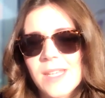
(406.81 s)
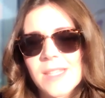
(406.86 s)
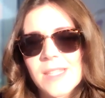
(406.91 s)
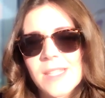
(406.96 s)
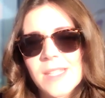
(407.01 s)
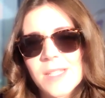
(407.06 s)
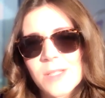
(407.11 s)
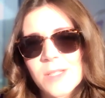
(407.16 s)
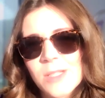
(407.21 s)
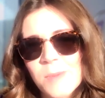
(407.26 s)

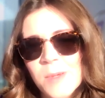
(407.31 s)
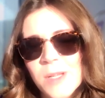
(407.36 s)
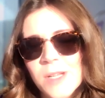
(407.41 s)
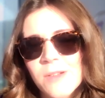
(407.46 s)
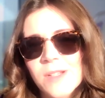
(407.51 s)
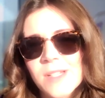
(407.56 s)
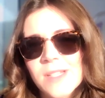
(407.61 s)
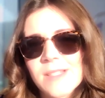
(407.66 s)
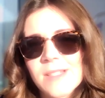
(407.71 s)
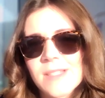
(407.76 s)
The
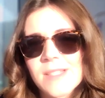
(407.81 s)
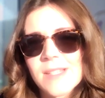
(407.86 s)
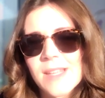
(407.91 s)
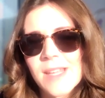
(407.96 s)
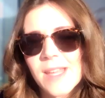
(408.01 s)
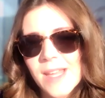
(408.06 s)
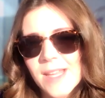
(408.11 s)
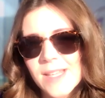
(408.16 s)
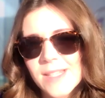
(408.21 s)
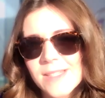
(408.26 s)
experience
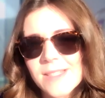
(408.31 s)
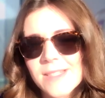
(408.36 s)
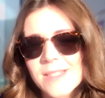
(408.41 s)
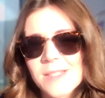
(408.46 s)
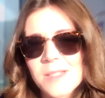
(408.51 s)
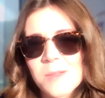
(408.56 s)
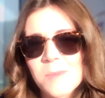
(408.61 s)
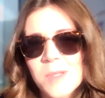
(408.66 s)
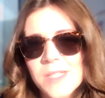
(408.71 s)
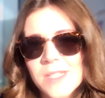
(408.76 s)
has
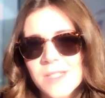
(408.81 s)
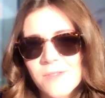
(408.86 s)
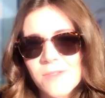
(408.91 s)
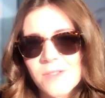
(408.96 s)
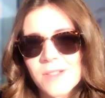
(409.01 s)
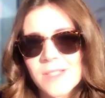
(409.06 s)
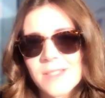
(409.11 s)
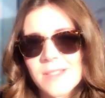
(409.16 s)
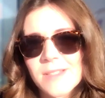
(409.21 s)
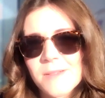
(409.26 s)
to be
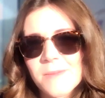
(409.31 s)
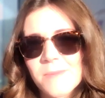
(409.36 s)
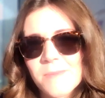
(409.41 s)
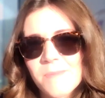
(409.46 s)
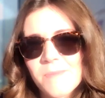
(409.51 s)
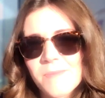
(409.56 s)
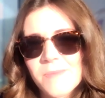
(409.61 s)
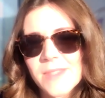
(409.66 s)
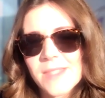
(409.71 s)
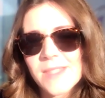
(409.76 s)
different.
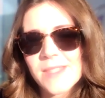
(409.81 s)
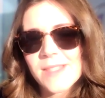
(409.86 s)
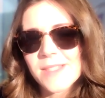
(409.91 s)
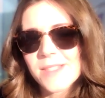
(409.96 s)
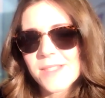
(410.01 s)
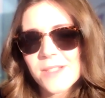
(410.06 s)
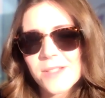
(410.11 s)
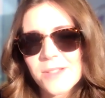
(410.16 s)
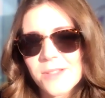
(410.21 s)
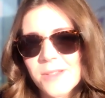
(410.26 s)

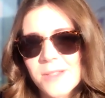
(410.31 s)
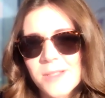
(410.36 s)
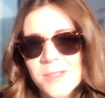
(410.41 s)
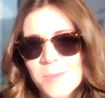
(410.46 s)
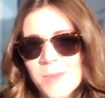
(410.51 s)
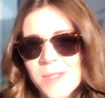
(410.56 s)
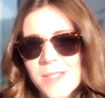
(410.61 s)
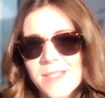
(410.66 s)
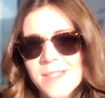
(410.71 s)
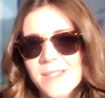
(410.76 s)
It's not going to
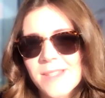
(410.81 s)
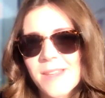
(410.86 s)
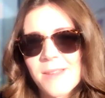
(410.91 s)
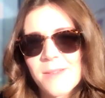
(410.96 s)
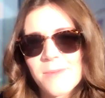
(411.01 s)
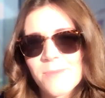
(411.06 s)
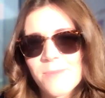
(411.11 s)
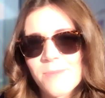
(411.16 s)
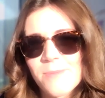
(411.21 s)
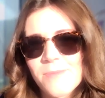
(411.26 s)
be the
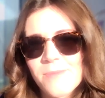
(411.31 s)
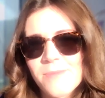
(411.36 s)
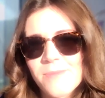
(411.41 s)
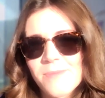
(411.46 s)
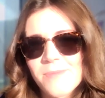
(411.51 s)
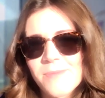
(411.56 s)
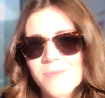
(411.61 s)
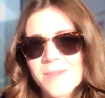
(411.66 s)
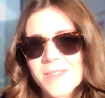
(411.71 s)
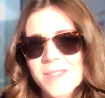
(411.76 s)
same.
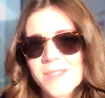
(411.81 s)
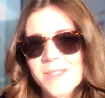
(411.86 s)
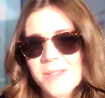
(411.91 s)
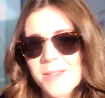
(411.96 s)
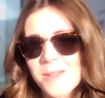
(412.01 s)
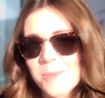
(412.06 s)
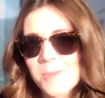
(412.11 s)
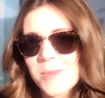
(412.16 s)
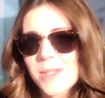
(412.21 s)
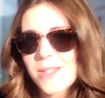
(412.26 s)
It's
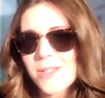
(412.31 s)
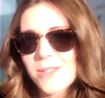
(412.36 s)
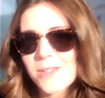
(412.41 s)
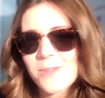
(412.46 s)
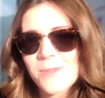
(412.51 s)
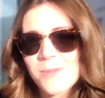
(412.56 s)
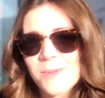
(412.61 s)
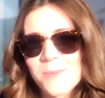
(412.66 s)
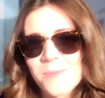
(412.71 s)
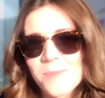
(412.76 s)
going to be
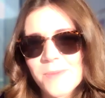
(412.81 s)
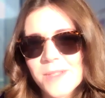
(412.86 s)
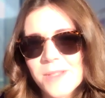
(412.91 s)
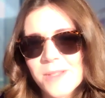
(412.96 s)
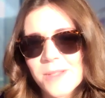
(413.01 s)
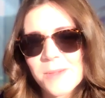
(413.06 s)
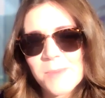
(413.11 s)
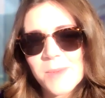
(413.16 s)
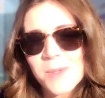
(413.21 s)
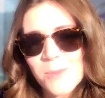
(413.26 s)
new. It's
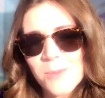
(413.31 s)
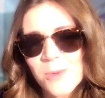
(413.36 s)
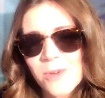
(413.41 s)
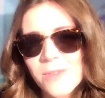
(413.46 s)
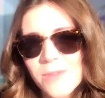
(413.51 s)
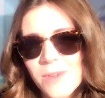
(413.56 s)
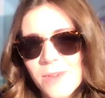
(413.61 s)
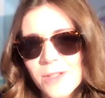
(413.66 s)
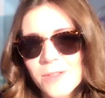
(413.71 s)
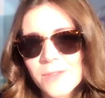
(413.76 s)
going to be more
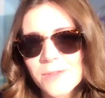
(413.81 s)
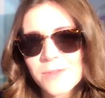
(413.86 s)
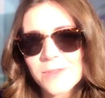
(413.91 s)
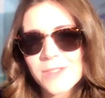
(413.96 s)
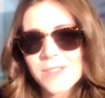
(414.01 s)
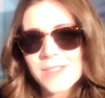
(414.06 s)
evolved.